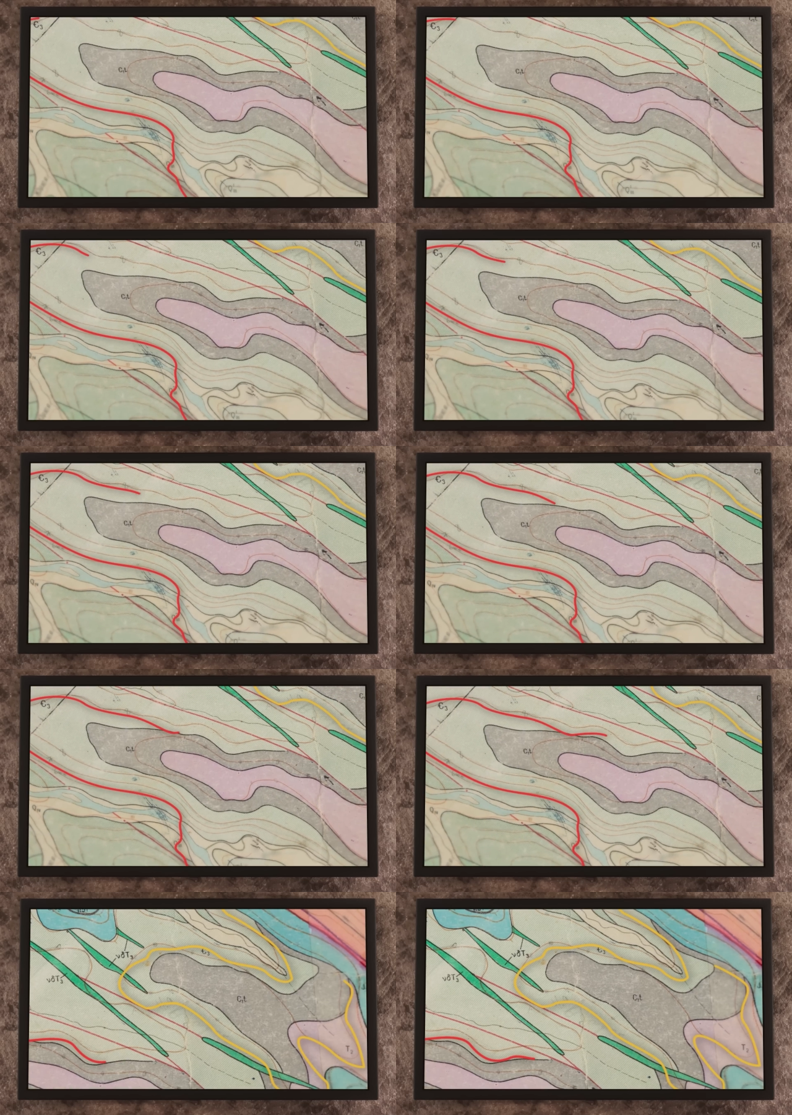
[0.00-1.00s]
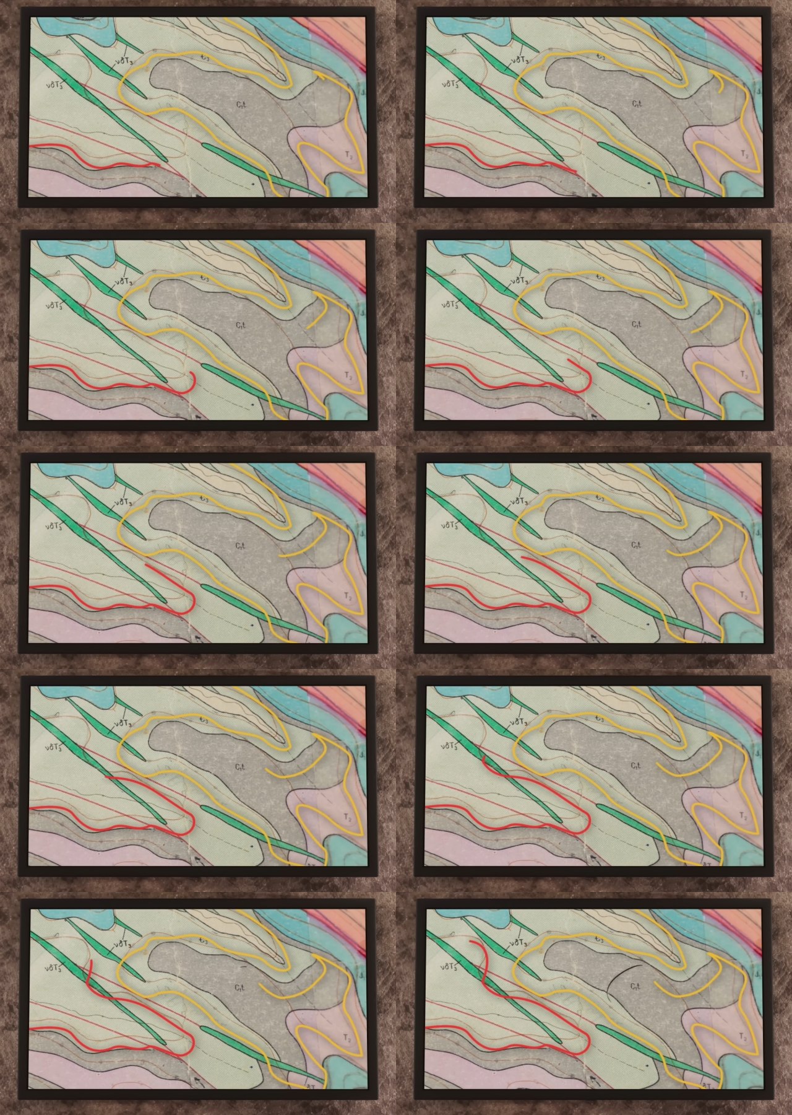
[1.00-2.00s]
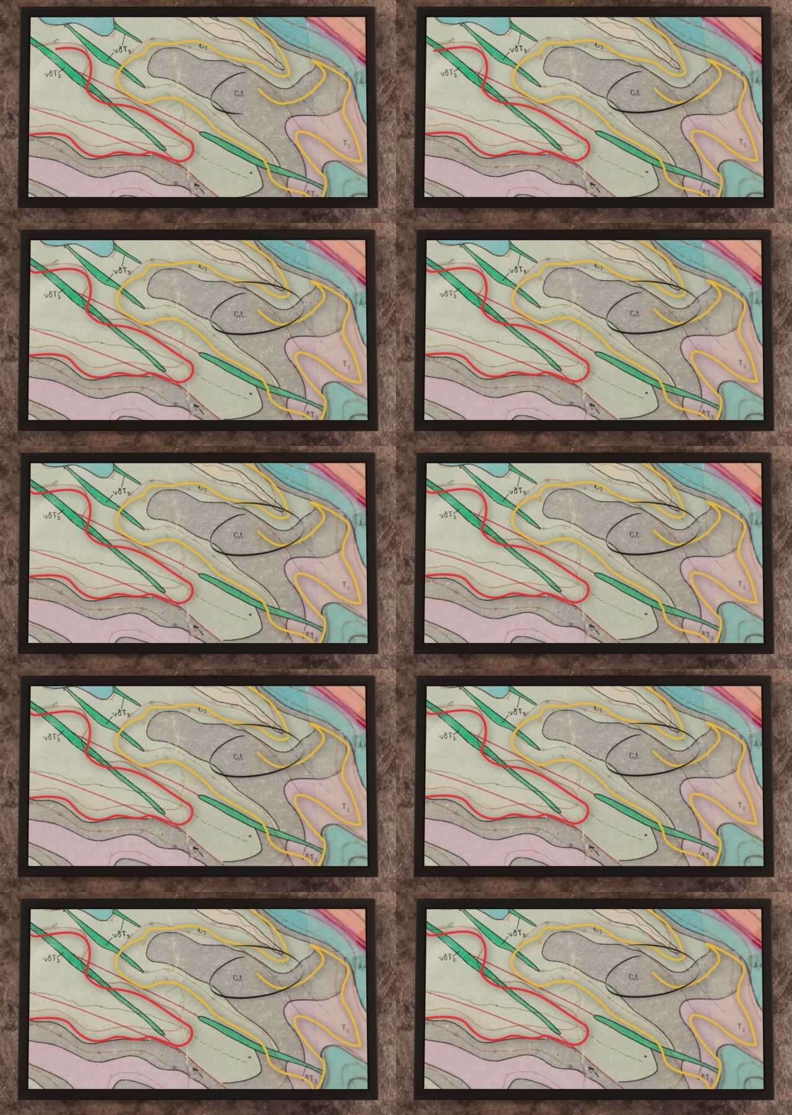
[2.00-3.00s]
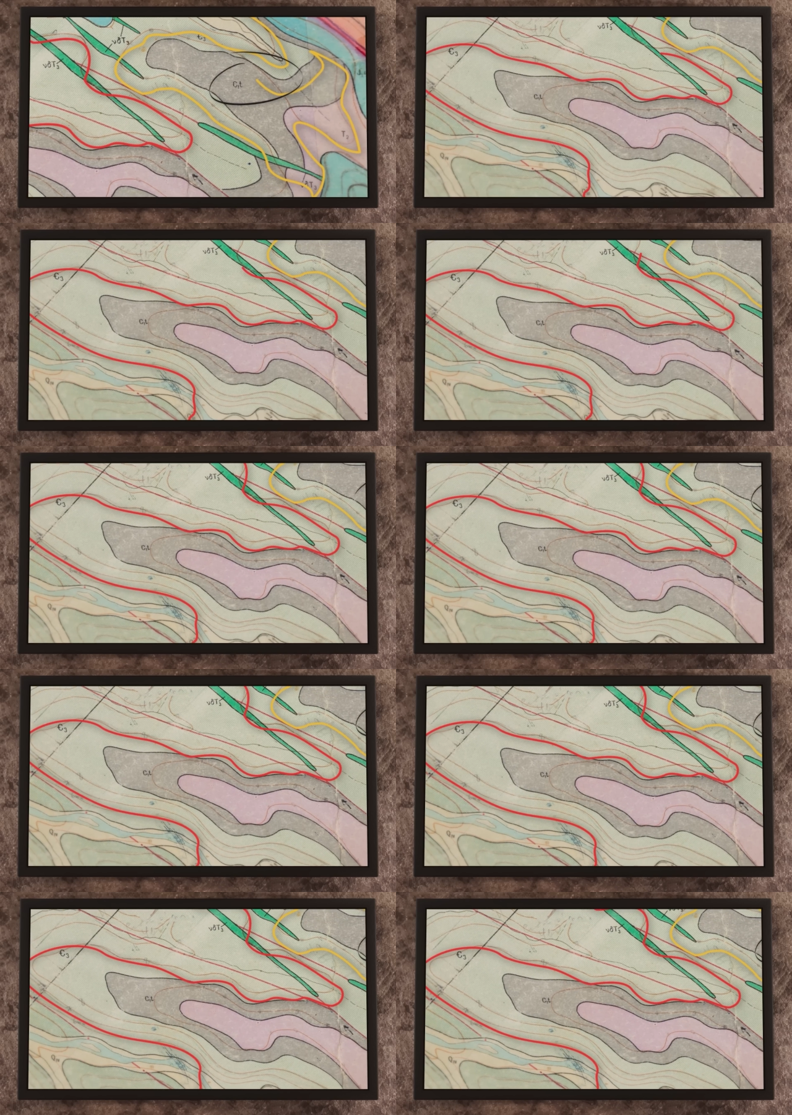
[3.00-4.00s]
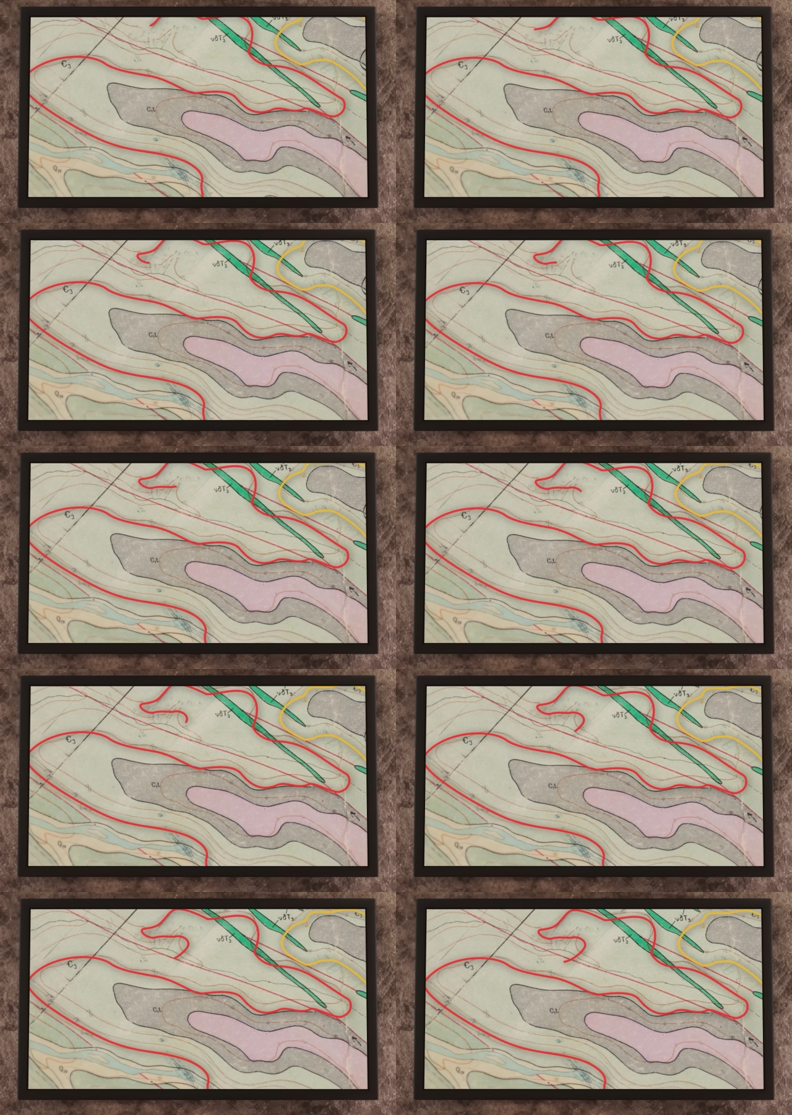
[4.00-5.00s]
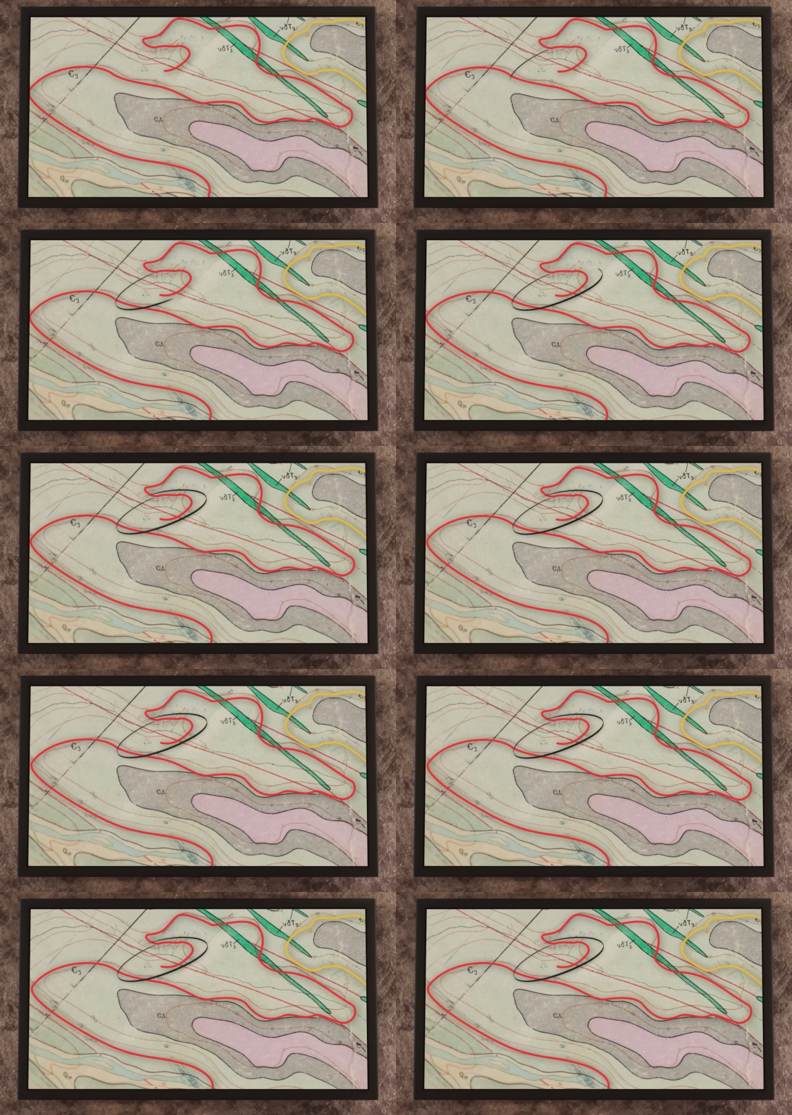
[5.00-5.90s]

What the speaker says: (no speaker visible)